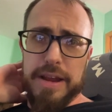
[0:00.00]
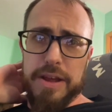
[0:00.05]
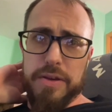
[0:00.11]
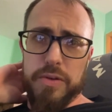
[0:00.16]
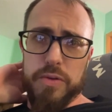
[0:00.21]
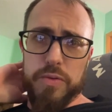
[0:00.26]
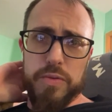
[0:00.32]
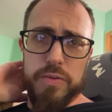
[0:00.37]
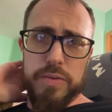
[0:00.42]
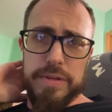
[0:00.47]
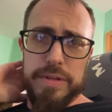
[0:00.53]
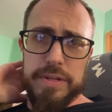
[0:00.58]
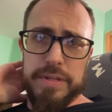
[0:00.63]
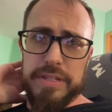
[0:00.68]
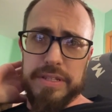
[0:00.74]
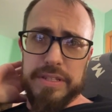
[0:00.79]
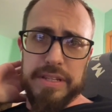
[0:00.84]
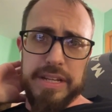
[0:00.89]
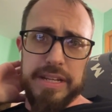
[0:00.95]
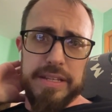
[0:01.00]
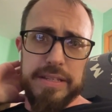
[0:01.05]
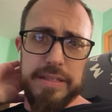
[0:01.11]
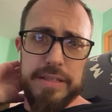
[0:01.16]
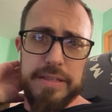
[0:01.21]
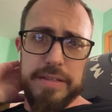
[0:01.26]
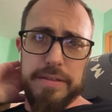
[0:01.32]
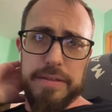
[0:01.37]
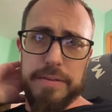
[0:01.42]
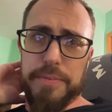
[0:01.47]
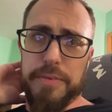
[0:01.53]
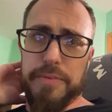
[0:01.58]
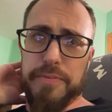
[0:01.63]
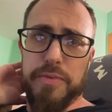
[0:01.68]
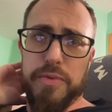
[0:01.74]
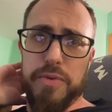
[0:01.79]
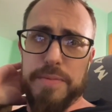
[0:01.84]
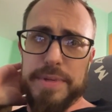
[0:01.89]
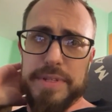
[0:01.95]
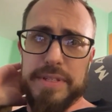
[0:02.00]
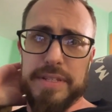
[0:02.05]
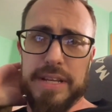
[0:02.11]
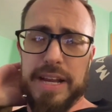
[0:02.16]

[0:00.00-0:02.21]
know it's like the performance